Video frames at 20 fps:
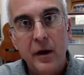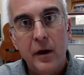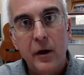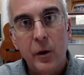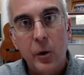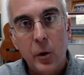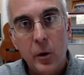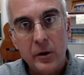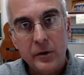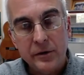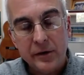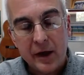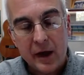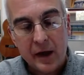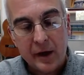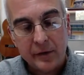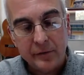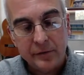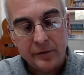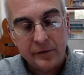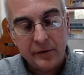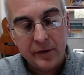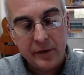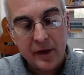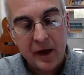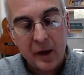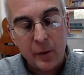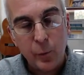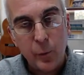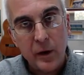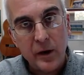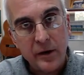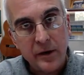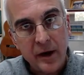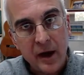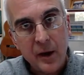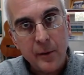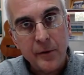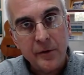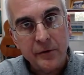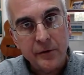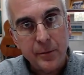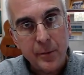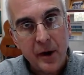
cortex that, when damaged